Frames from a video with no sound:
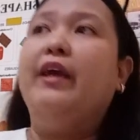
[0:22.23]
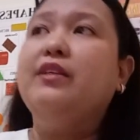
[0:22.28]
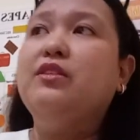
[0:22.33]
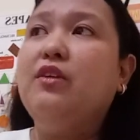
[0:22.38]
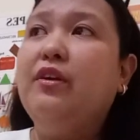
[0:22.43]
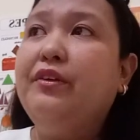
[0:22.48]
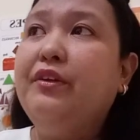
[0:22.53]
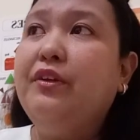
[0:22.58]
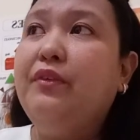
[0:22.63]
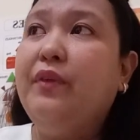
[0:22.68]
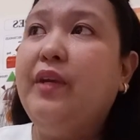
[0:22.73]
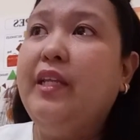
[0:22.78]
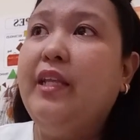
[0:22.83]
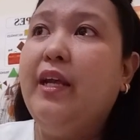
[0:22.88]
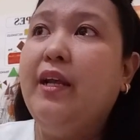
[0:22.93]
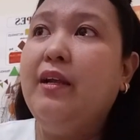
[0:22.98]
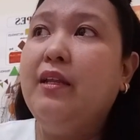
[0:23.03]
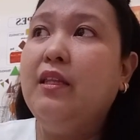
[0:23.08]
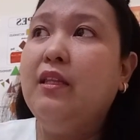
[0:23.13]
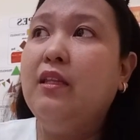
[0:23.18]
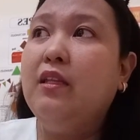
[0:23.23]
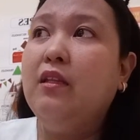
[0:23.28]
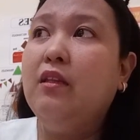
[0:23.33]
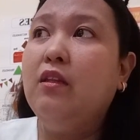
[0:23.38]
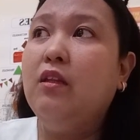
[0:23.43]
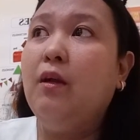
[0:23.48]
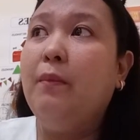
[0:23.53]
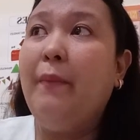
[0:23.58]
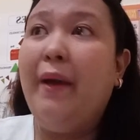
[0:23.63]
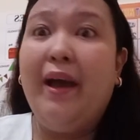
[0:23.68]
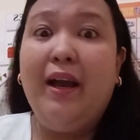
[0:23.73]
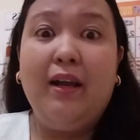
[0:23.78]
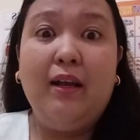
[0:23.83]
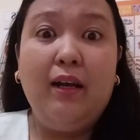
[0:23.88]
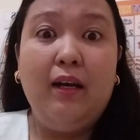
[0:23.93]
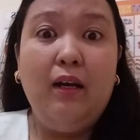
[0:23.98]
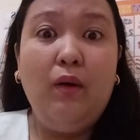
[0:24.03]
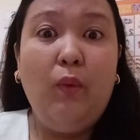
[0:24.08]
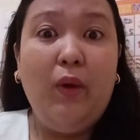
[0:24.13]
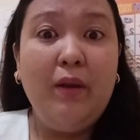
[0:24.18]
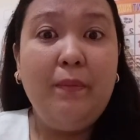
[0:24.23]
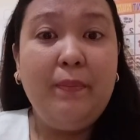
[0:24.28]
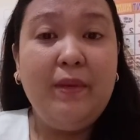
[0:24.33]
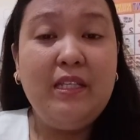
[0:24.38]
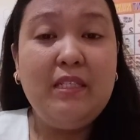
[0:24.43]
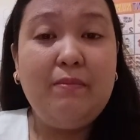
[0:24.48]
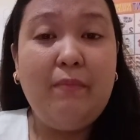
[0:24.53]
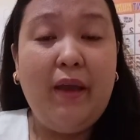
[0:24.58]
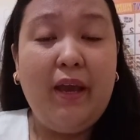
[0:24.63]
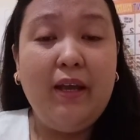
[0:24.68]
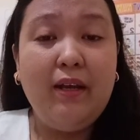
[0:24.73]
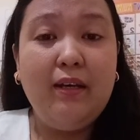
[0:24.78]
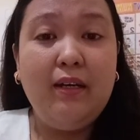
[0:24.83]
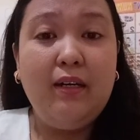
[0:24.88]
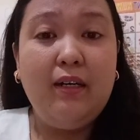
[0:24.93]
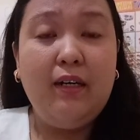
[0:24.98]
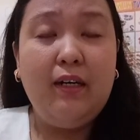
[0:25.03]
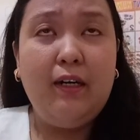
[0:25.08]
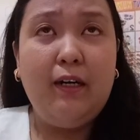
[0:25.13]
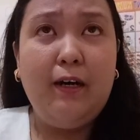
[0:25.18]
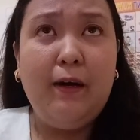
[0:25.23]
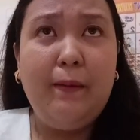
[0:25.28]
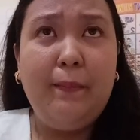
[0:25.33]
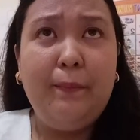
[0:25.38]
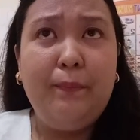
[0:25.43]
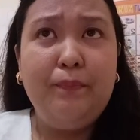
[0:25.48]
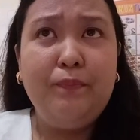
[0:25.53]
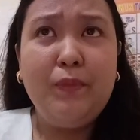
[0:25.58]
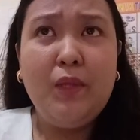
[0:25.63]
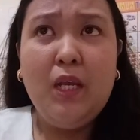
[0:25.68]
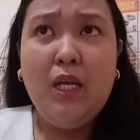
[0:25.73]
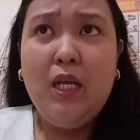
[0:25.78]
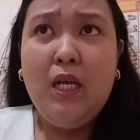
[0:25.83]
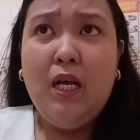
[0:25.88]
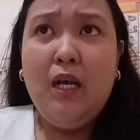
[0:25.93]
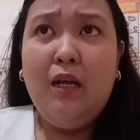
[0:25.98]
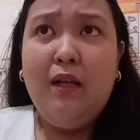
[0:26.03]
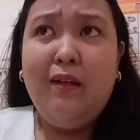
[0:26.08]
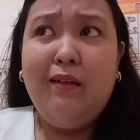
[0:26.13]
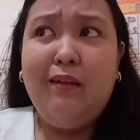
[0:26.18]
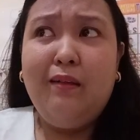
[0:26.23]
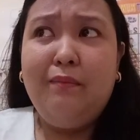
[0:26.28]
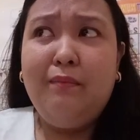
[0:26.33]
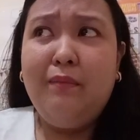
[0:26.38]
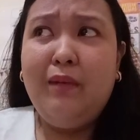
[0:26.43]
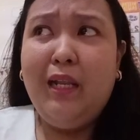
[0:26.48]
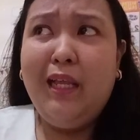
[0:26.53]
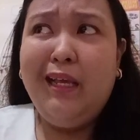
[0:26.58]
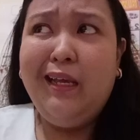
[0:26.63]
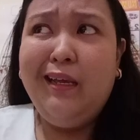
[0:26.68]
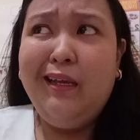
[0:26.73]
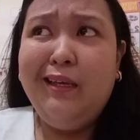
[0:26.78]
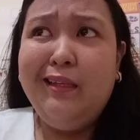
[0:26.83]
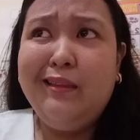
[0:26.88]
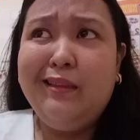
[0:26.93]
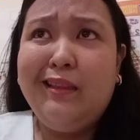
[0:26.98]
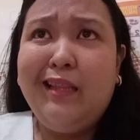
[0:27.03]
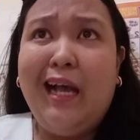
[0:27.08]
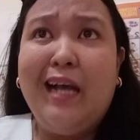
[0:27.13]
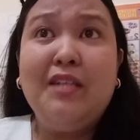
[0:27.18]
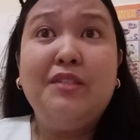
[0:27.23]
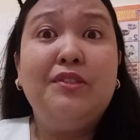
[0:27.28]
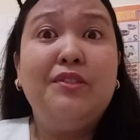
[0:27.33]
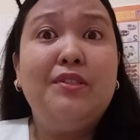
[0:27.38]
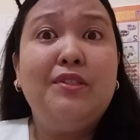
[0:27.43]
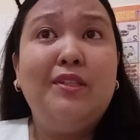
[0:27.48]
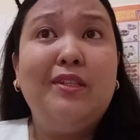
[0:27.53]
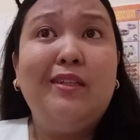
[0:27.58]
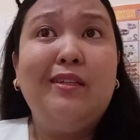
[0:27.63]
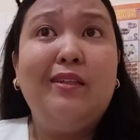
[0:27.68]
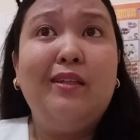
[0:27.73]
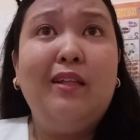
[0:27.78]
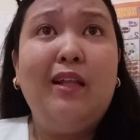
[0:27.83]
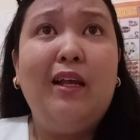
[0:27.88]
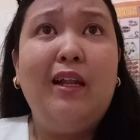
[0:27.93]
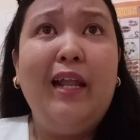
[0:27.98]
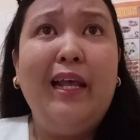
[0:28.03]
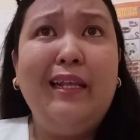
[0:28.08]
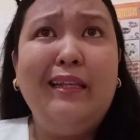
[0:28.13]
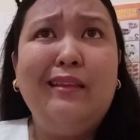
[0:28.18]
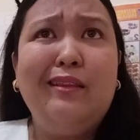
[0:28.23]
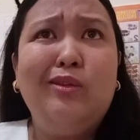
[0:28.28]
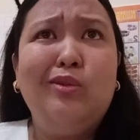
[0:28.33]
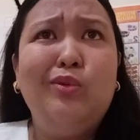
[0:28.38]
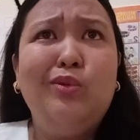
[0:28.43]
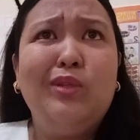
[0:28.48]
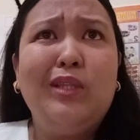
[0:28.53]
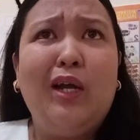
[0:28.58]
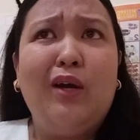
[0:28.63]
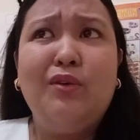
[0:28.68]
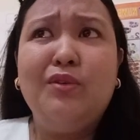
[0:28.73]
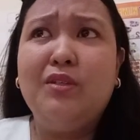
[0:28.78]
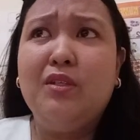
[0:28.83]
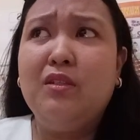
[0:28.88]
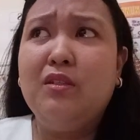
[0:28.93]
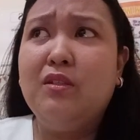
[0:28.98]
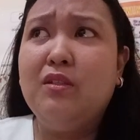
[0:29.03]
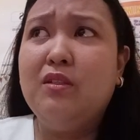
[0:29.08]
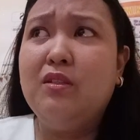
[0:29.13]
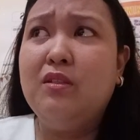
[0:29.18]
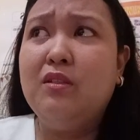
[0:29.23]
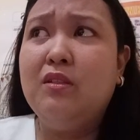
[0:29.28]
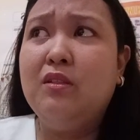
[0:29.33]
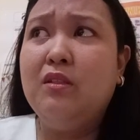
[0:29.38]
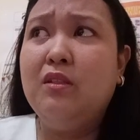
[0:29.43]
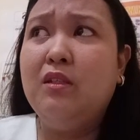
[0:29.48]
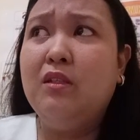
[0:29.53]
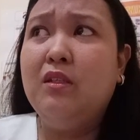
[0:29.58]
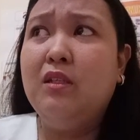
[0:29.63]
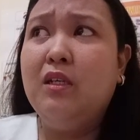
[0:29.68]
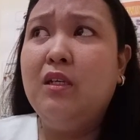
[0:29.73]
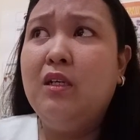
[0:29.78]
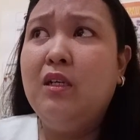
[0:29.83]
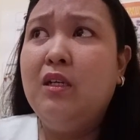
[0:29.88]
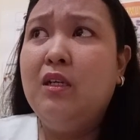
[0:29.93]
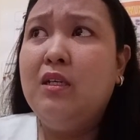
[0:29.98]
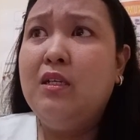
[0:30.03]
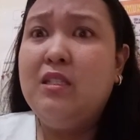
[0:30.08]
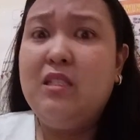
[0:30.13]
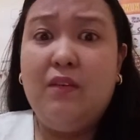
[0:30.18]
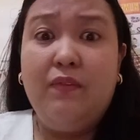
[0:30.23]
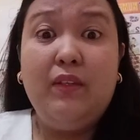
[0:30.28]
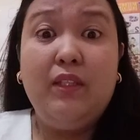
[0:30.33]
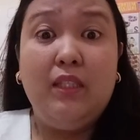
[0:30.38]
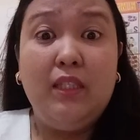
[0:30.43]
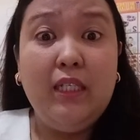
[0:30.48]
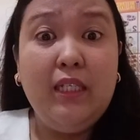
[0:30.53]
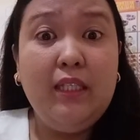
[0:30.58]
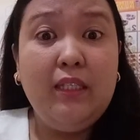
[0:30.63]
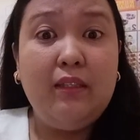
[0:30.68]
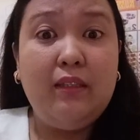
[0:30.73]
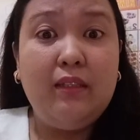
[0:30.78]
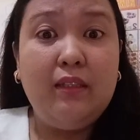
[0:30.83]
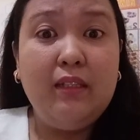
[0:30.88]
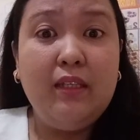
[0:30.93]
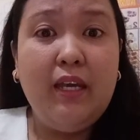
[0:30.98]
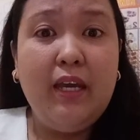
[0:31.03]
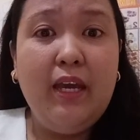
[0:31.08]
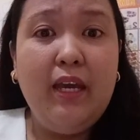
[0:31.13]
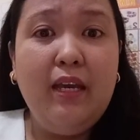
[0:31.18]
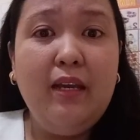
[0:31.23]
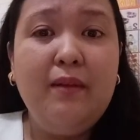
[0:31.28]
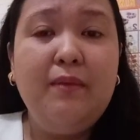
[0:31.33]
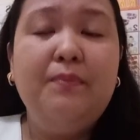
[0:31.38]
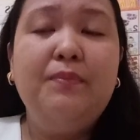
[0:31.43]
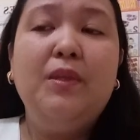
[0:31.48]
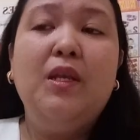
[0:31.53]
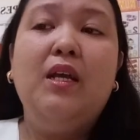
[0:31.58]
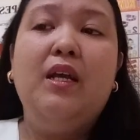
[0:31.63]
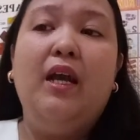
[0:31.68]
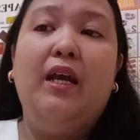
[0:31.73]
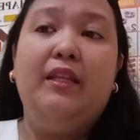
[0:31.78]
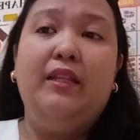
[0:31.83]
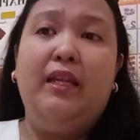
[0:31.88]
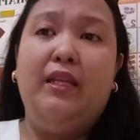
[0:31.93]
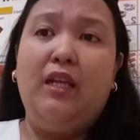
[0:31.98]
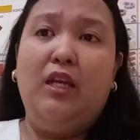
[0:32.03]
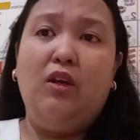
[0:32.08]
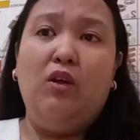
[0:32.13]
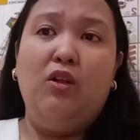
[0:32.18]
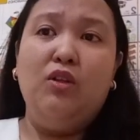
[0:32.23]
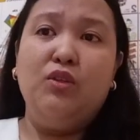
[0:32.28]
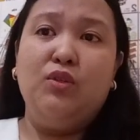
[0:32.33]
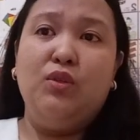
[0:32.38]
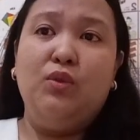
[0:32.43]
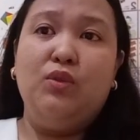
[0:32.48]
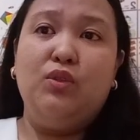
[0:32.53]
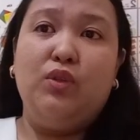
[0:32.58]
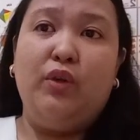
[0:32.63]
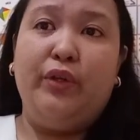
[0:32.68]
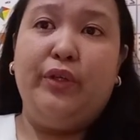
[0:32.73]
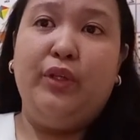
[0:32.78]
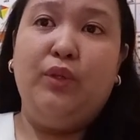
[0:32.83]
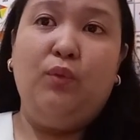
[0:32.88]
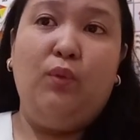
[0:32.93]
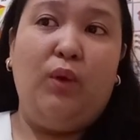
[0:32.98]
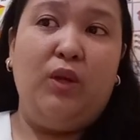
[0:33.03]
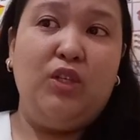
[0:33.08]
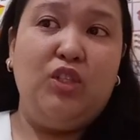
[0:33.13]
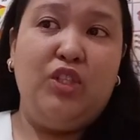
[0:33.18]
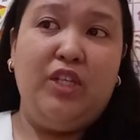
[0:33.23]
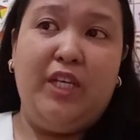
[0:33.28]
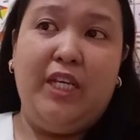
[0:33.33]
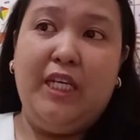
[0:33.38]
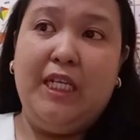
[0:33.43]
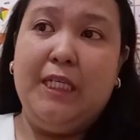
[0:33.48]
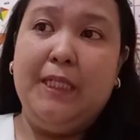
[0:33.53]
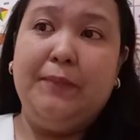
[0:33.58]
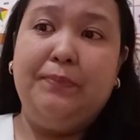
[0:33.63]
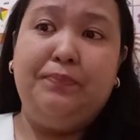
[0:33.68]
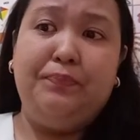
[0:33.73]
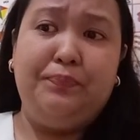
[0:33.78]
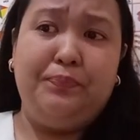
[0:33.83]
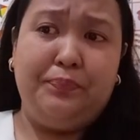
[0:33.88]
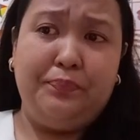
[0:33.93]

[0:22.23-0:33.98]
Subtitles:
started reading the manga, One Piece manga, late 2017, okay, and then I also started watching